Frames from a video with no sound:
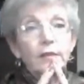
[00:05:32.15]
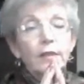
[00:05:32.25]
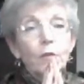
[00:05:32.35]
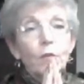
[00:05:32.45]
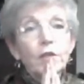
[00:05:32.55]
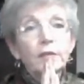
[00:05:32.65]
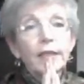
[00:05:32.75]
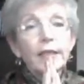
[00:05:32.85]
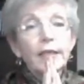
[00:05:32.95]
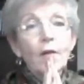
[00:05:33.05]
So that when you
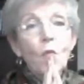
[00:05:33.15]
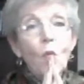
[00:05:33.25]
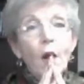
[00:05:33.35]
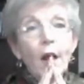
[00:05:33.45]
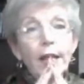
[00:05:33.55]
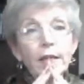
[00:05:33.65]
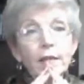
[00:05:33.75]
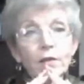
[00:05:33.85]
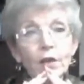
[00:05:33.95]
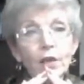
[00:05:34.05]
see a
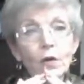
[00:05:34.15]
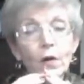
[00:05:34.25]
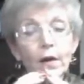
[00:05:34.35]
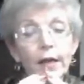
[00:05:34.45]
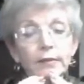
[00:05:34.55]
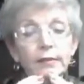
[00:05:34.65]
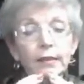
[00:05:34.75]
widened QRS,